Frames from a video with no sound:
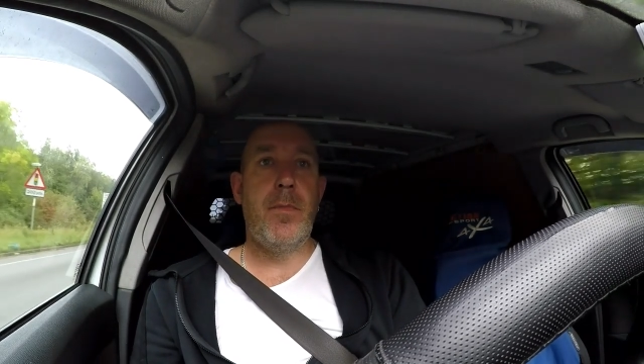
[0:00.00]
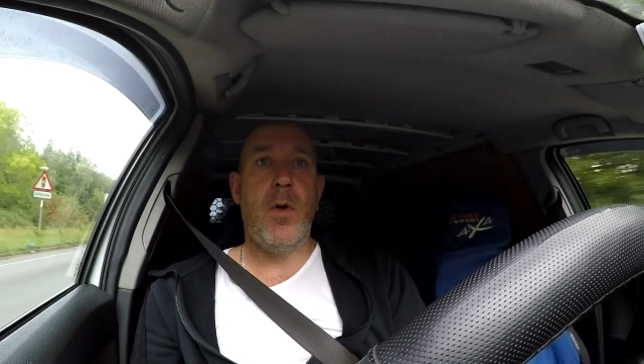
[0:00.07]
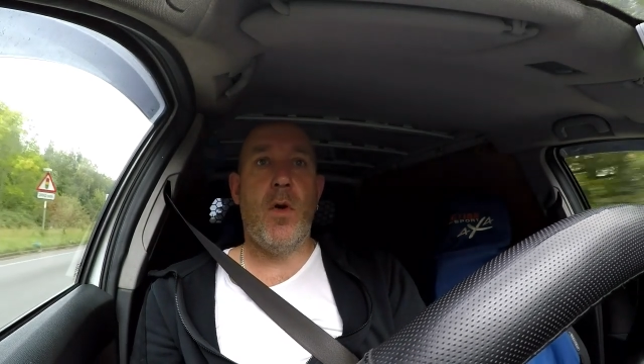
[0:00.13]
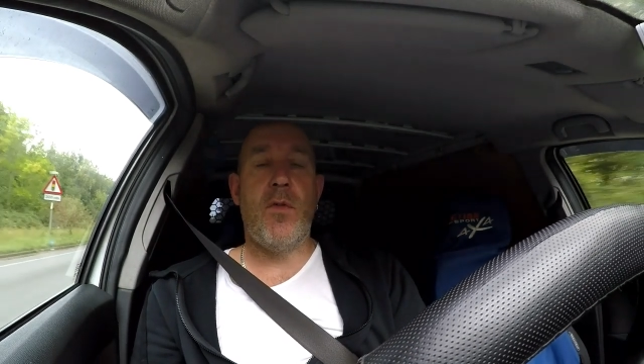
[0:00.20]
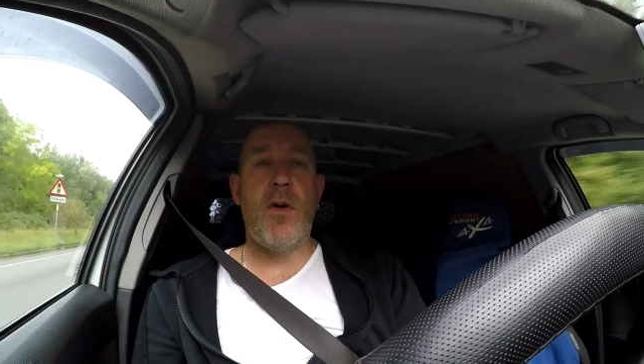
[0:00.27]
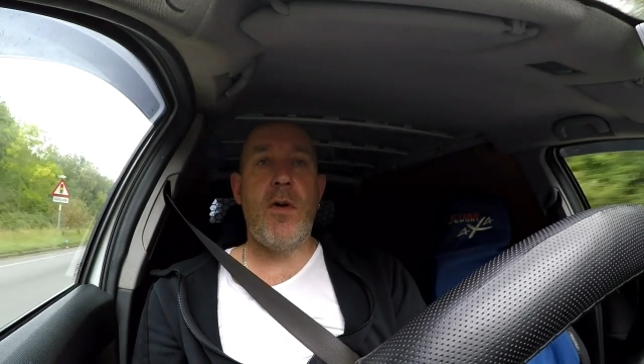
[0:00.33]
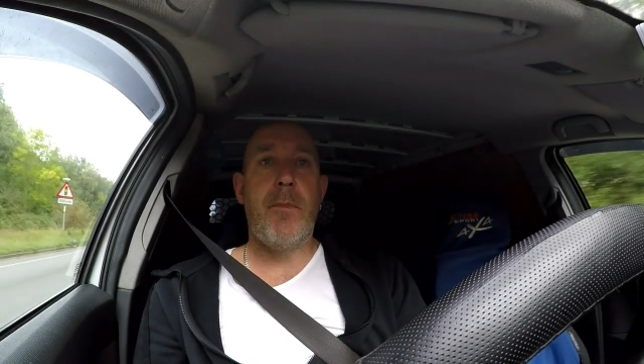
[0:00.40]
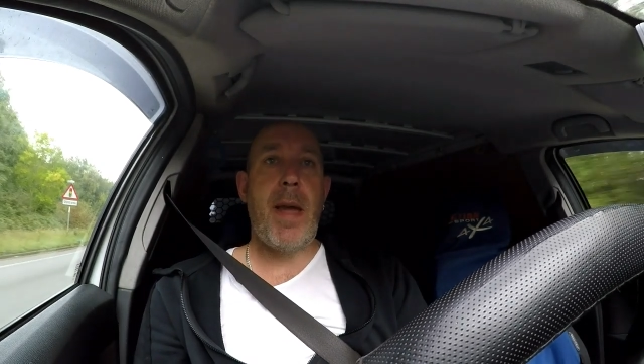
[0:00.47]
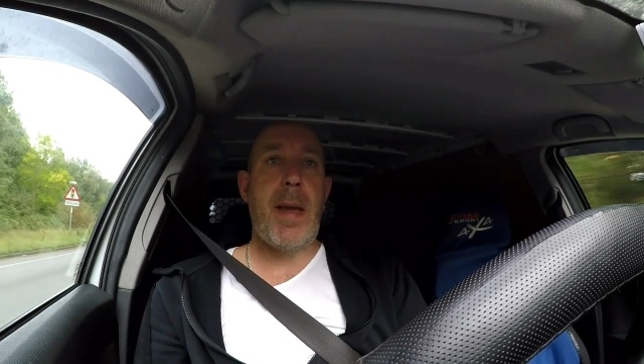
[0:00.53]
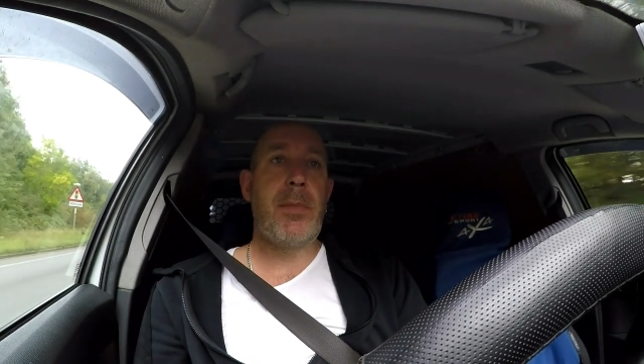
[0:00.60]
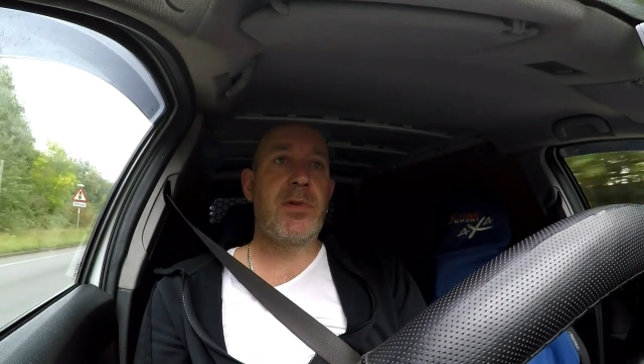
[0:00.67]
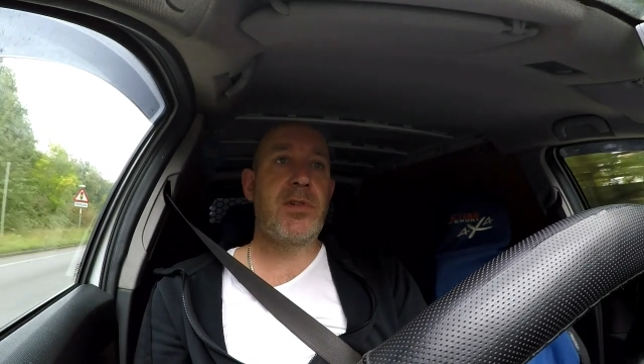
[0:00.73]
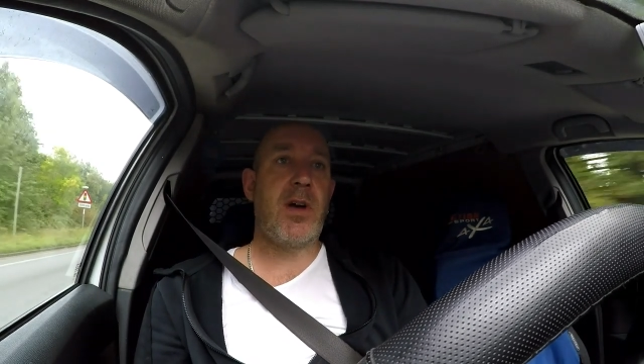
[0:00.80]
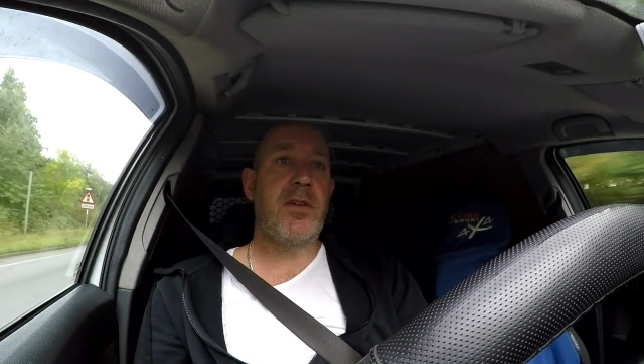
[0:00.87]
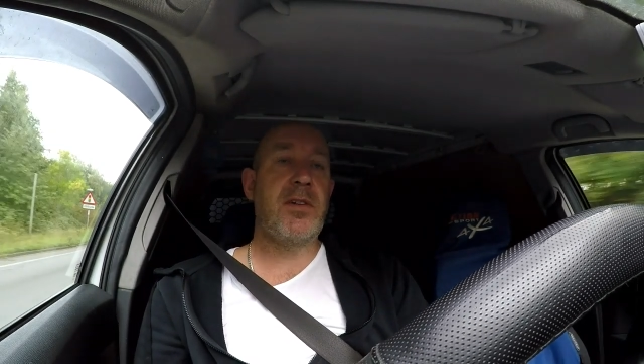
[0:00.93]
although
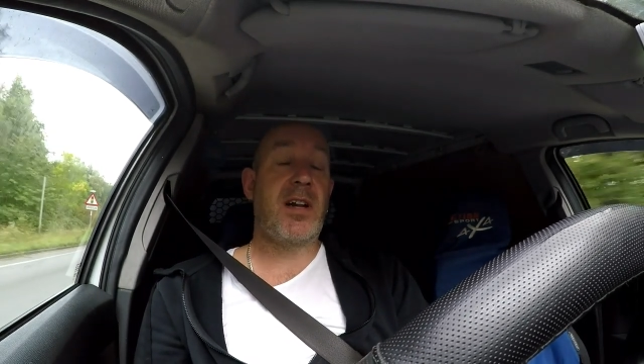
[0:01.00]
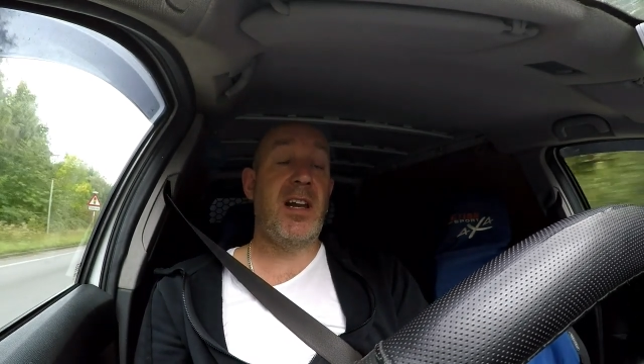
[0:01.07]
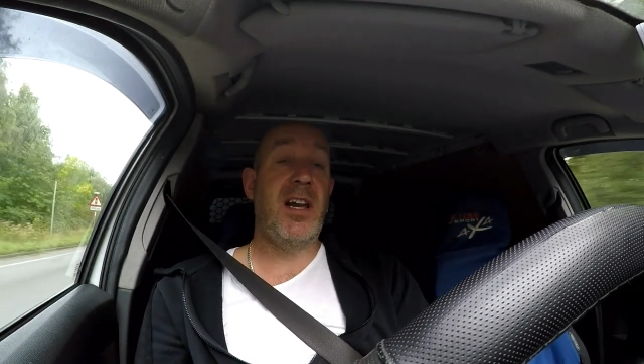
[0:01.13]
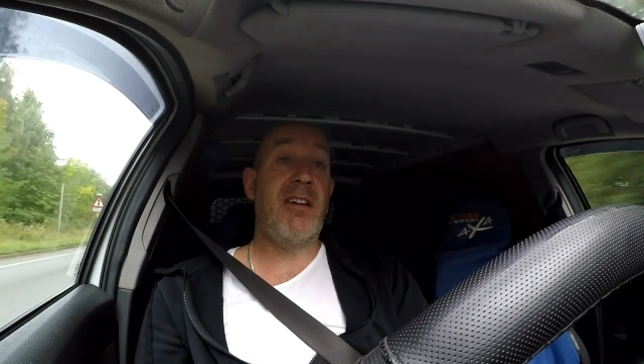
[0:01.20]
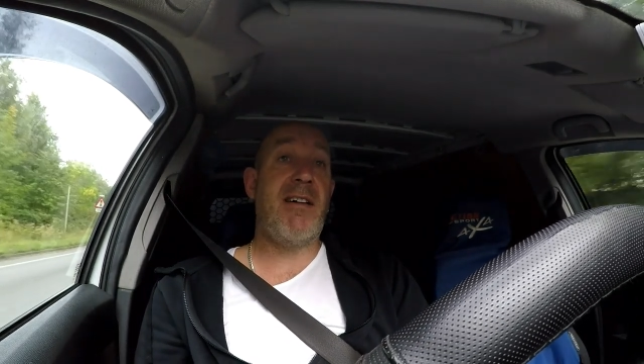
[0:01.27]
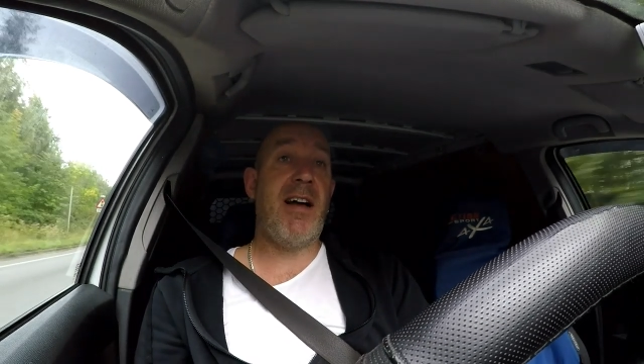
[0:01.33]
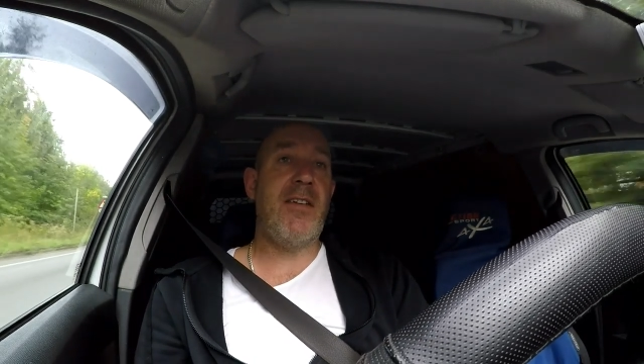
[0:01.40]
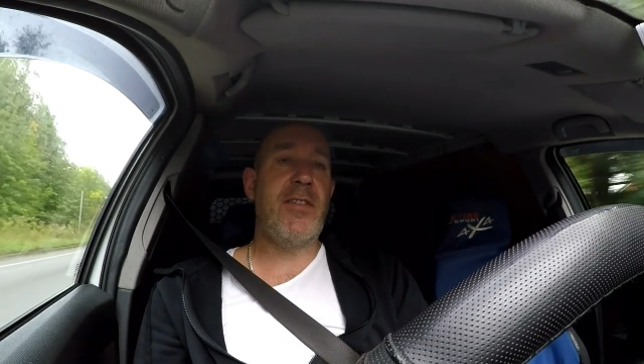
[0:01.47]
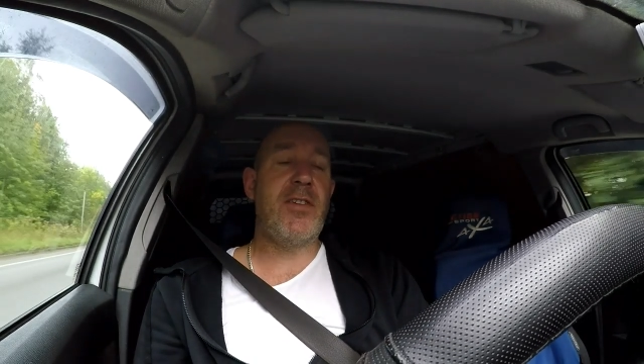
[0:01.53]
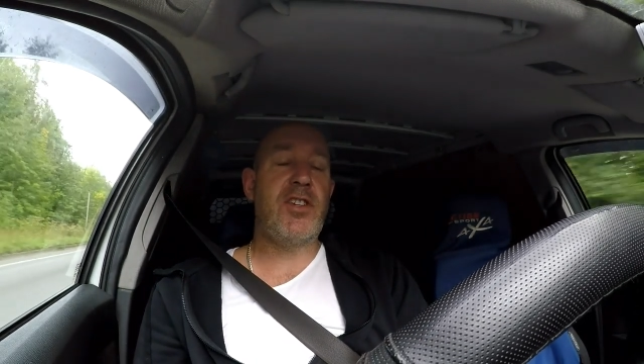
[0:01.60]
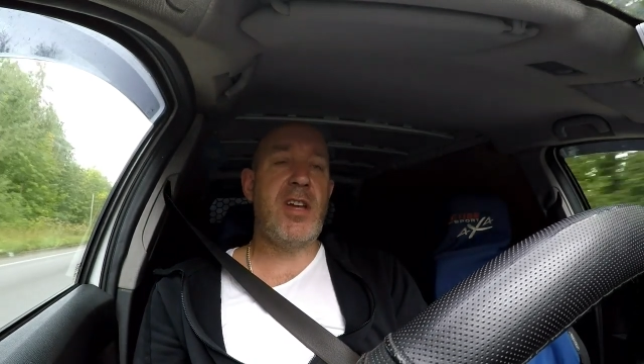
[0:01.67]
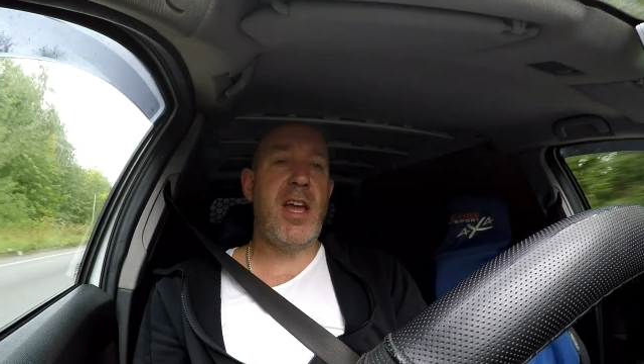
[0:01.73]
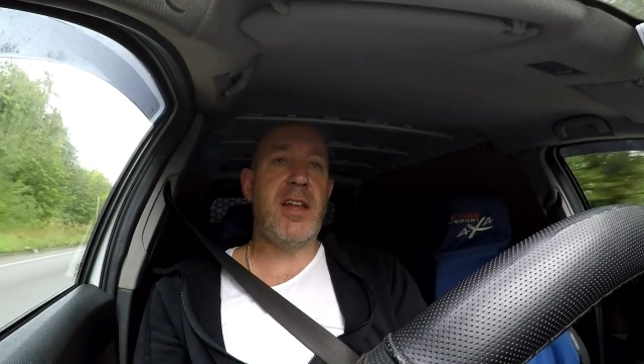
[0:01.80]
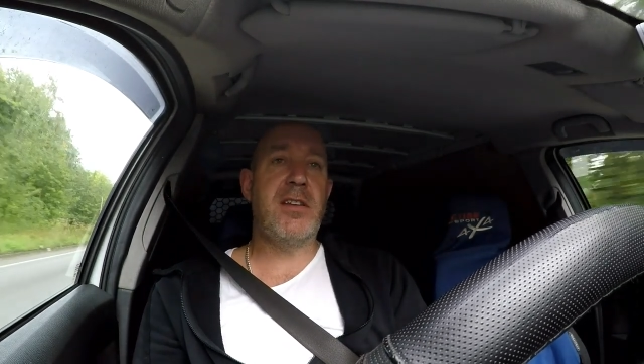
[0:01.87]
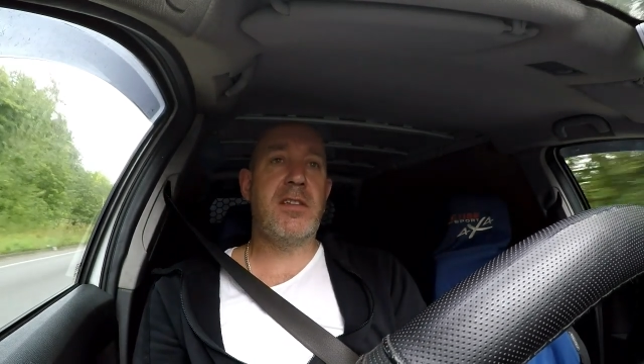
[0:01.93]
people start to clear out their
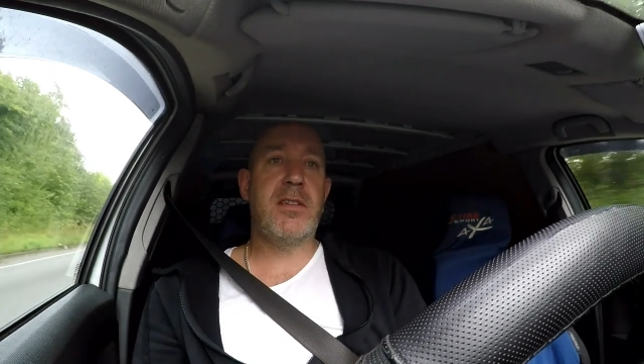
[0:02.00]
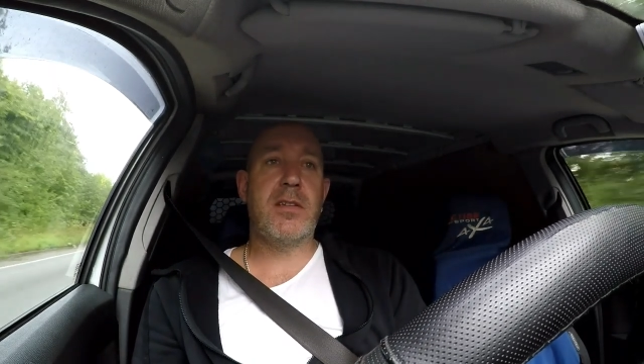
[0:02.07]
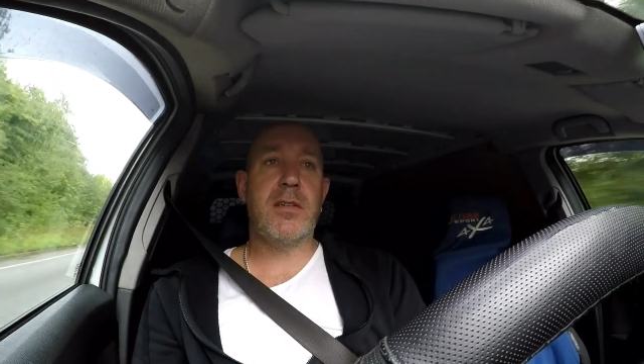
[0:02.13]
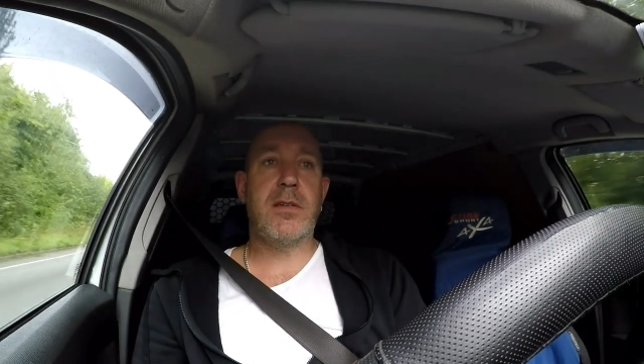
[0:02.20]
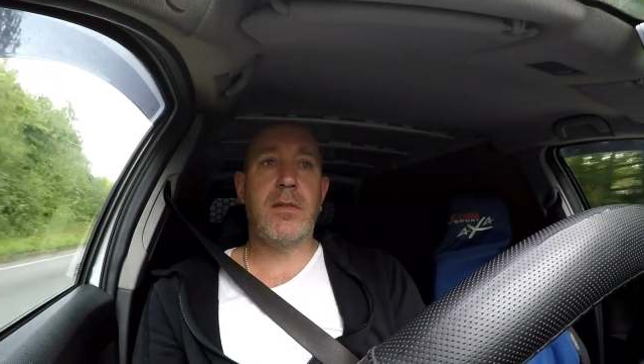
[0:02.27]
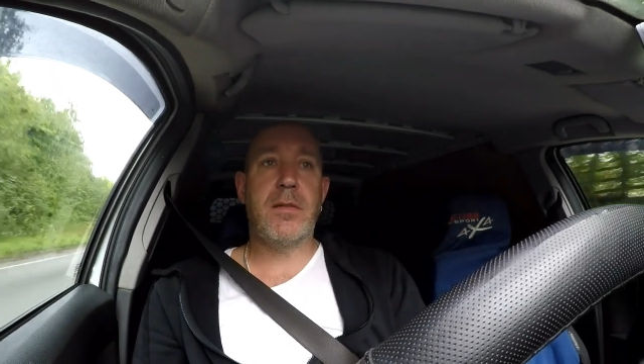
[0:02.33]
sheds